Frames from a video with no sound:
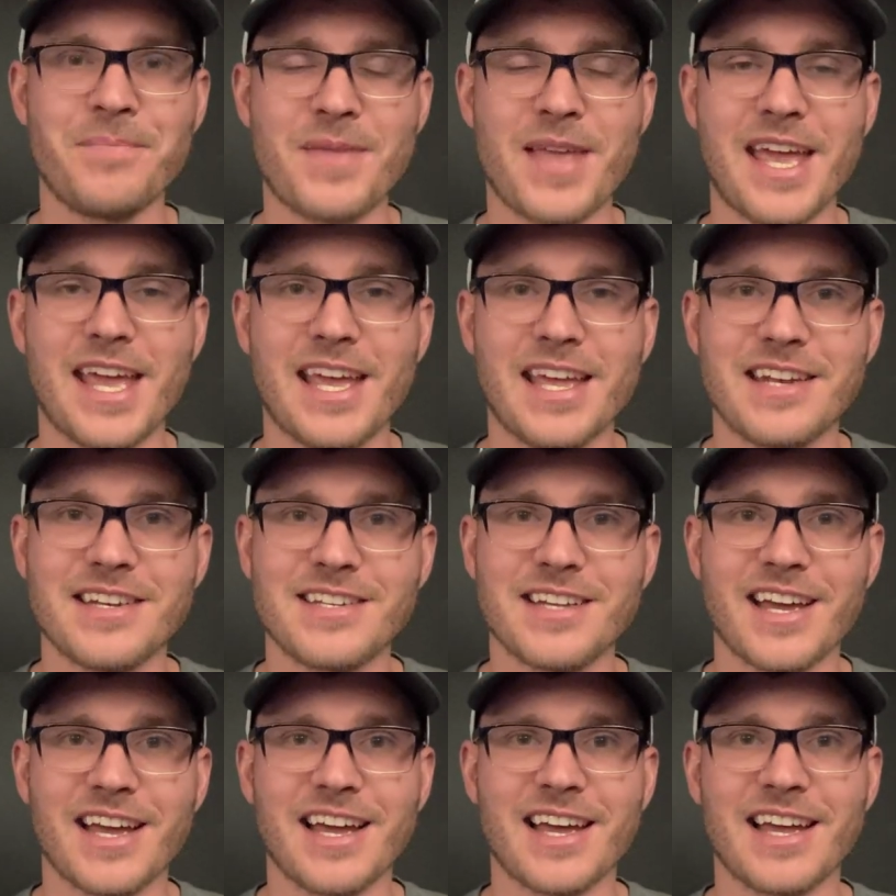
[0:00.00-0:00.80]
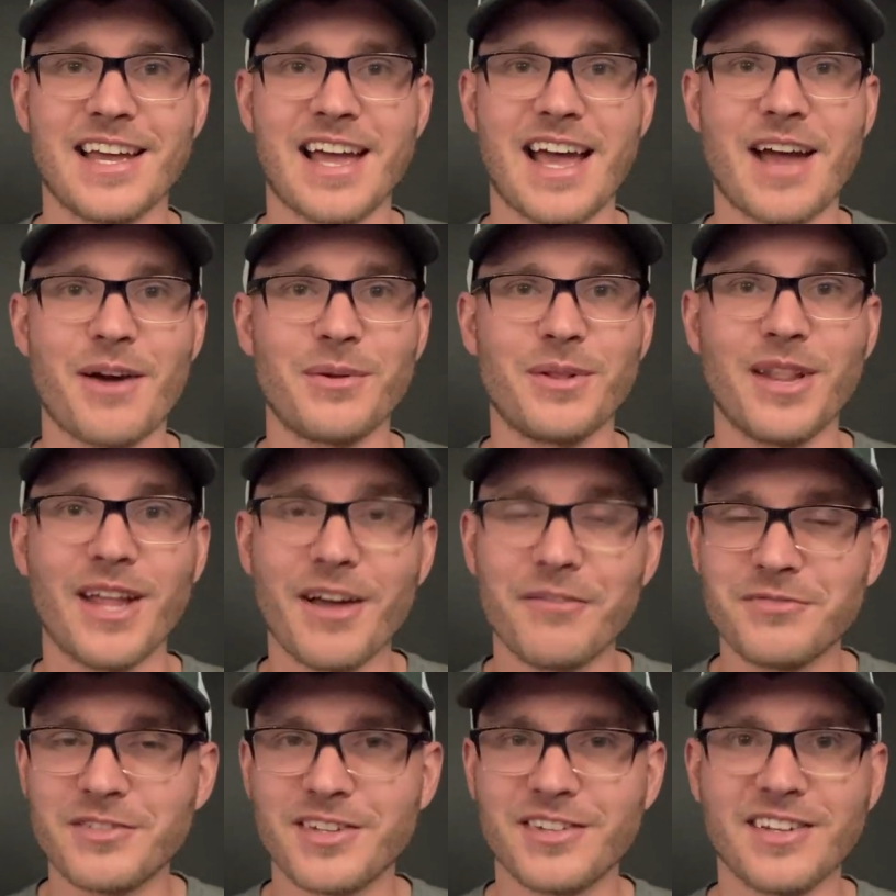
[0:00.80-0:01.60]
and uh, I would
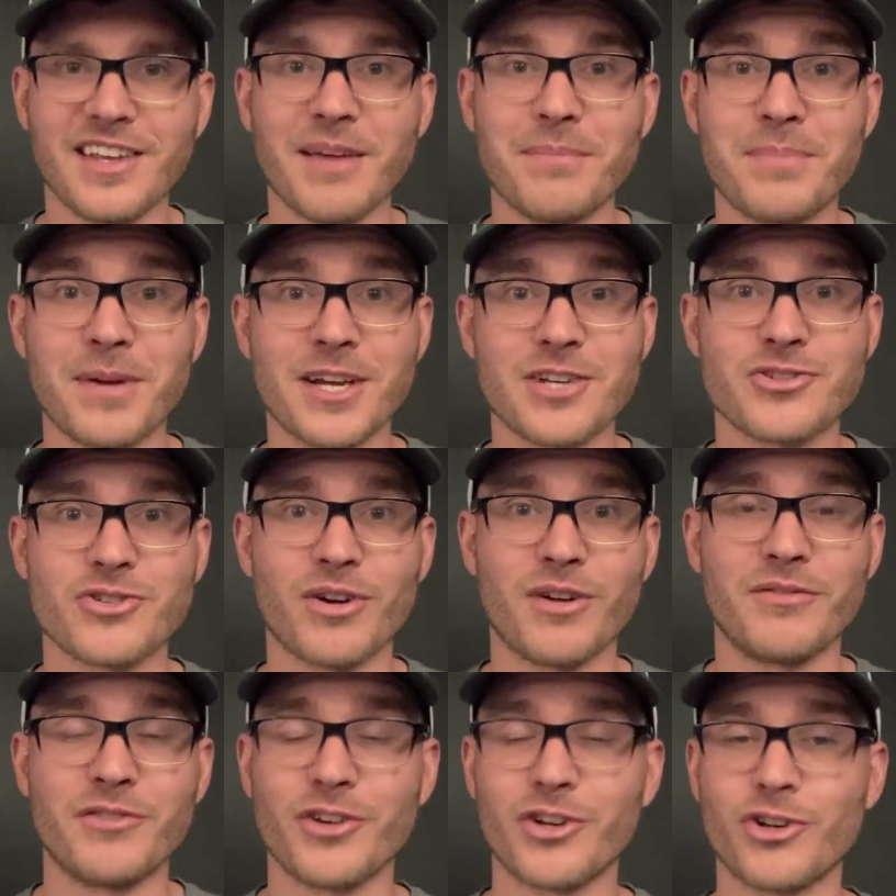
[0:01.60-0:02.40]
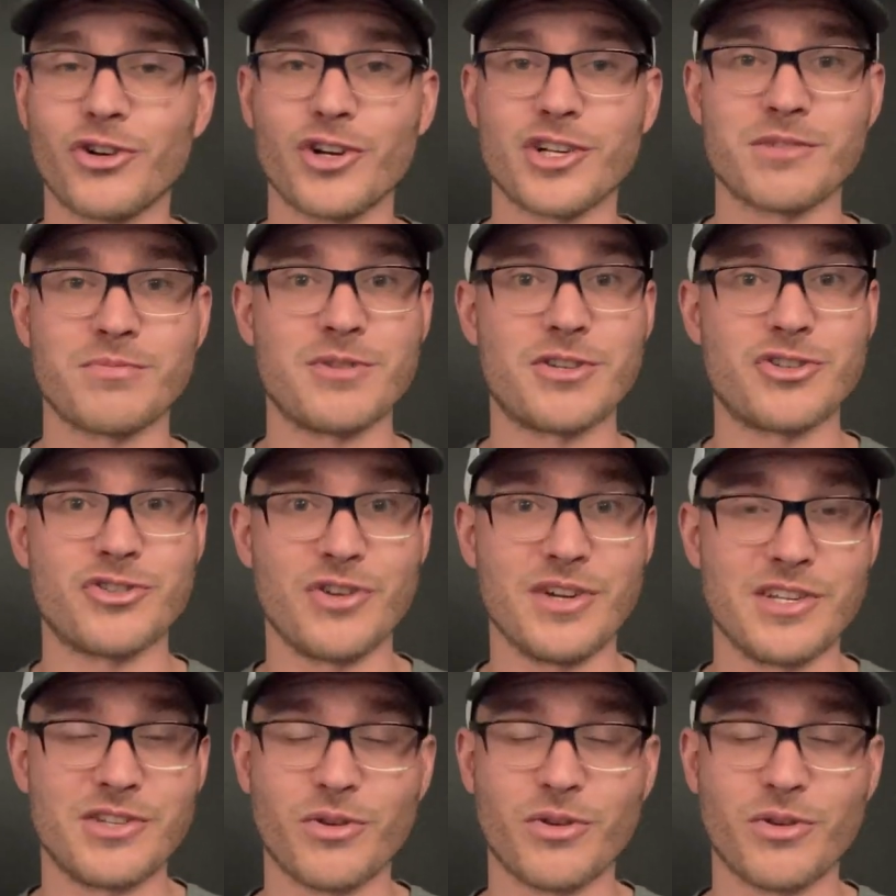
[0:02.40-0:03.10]
love to see a picture of your Christmas tree.